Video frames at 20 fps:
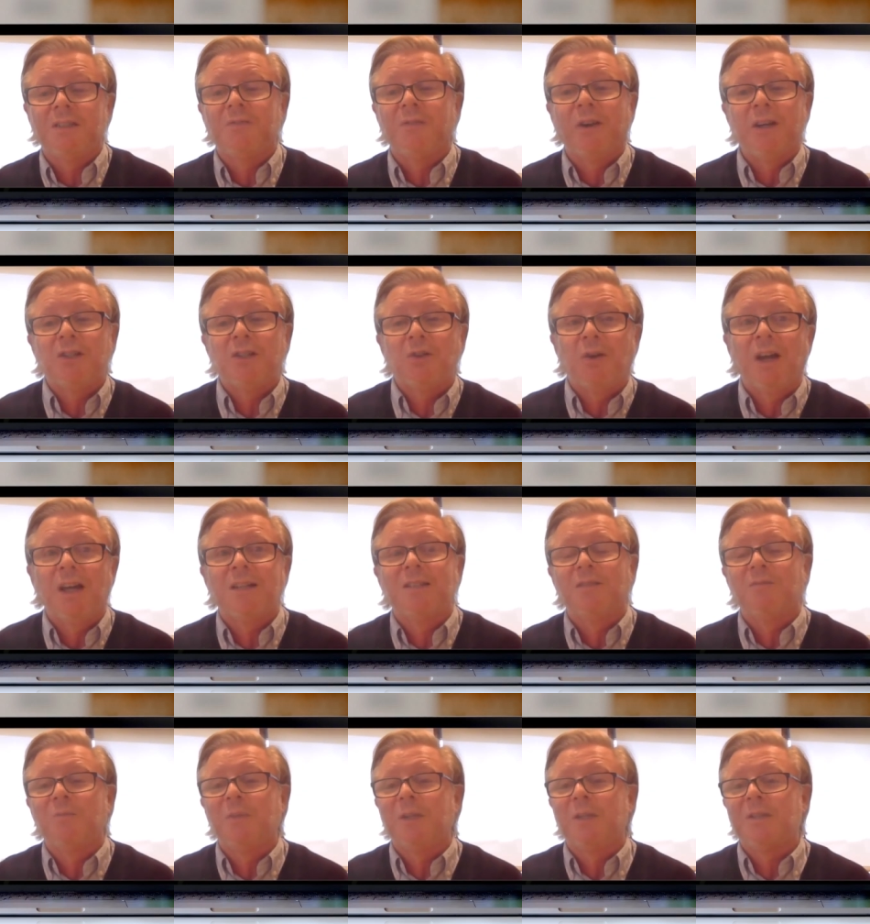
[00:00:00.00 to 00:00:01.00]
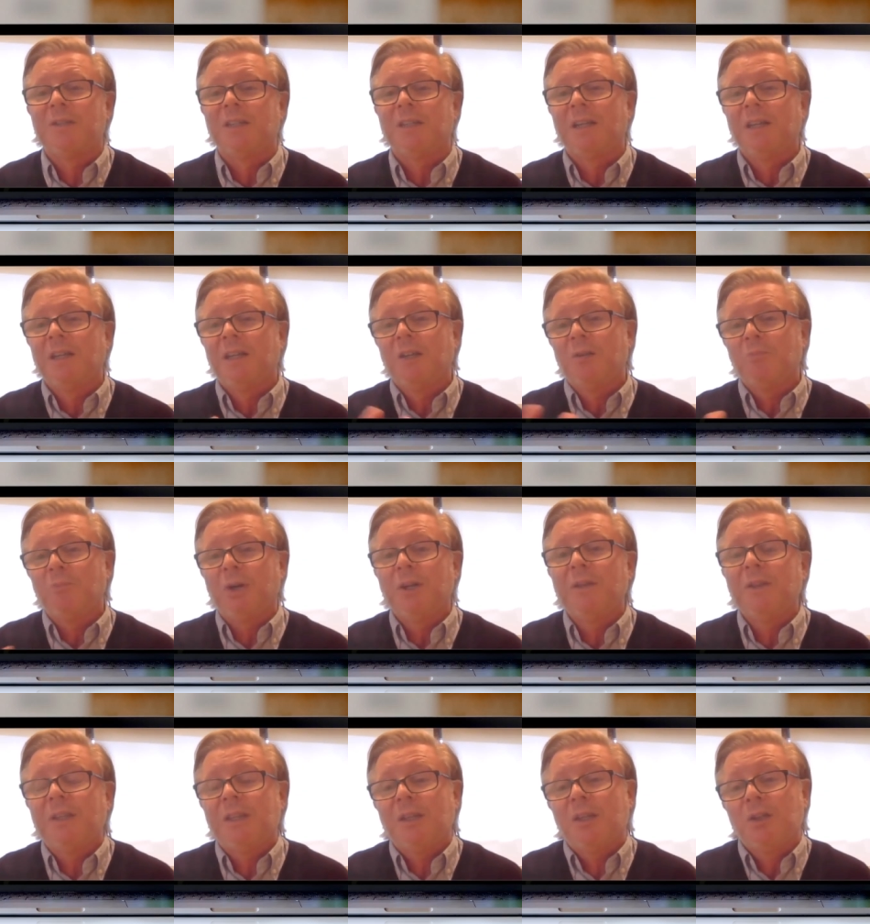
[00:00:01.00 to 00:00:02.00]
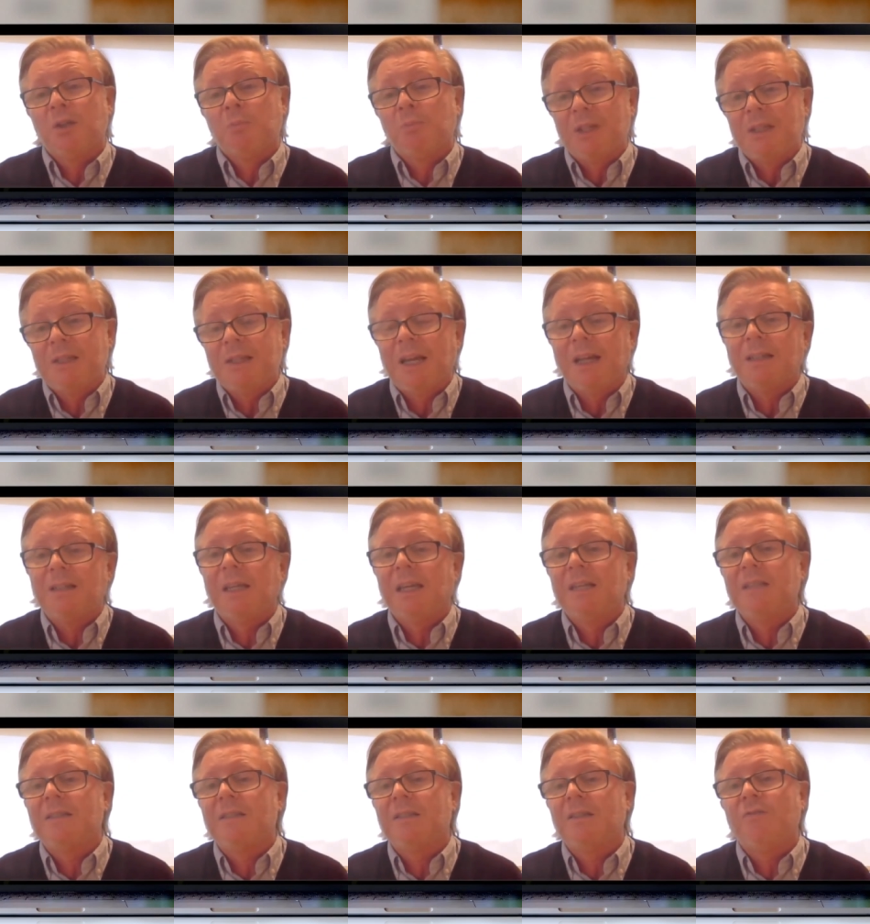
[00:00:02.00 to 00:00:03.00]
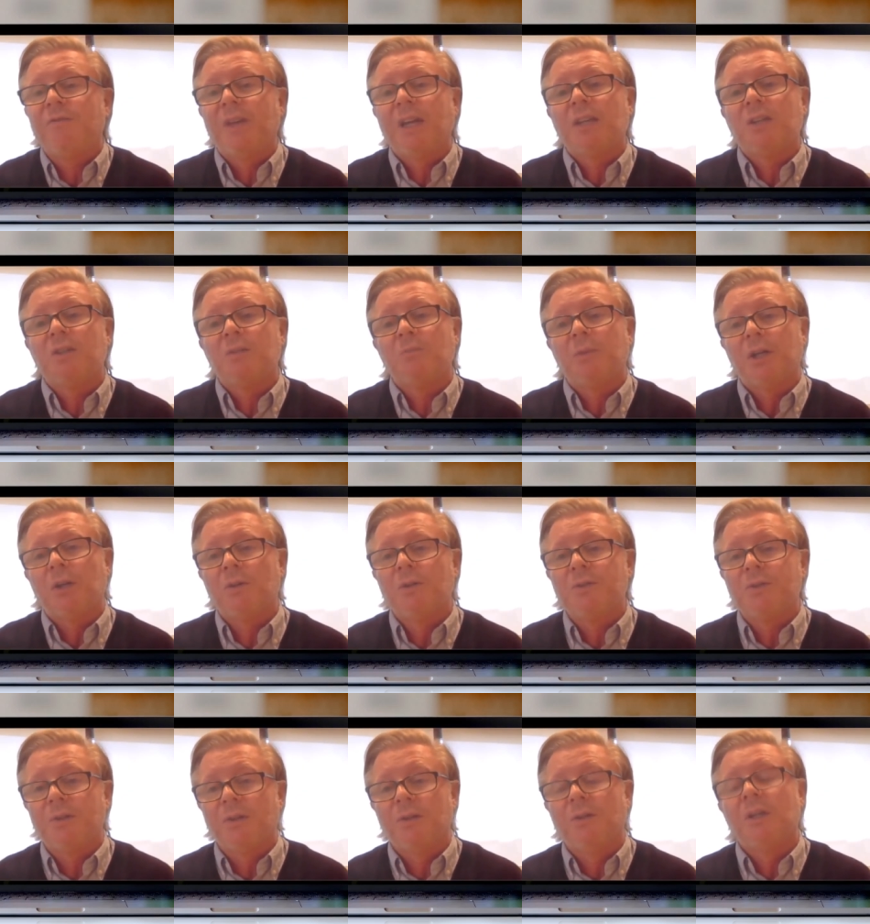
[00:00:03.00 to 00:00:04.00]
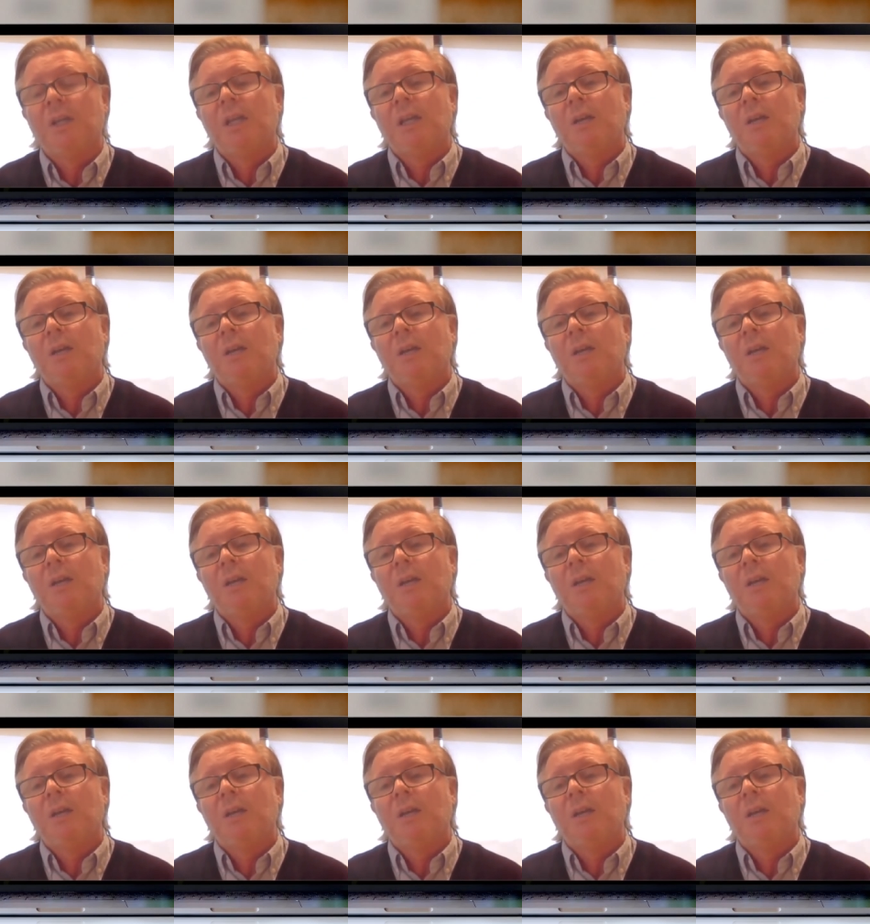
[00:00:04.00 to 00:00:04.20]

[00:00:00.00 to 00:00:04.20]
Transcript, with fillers: It's very attractive because it both could protect against infection, but also